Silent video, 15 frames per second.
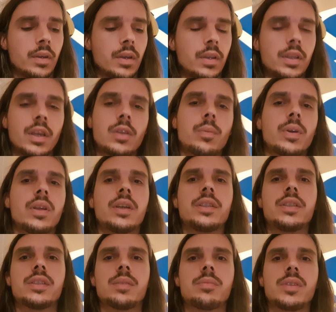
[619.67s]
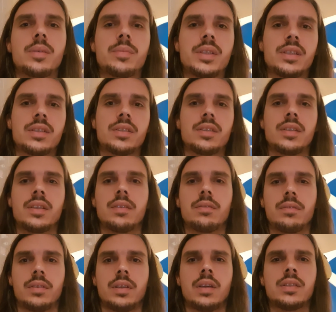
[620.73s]
The other one I do sometimes is
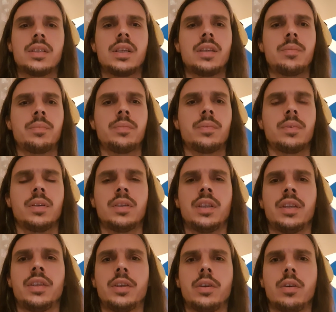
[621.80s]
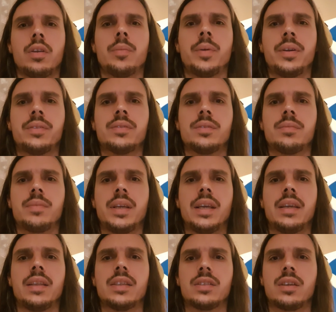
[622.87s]
underneath your collarbones here,
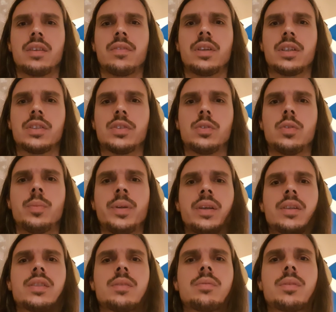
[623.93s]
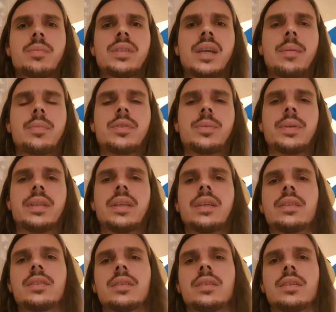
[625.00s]
there's kind of like a sore bit. I sometimes tap between these.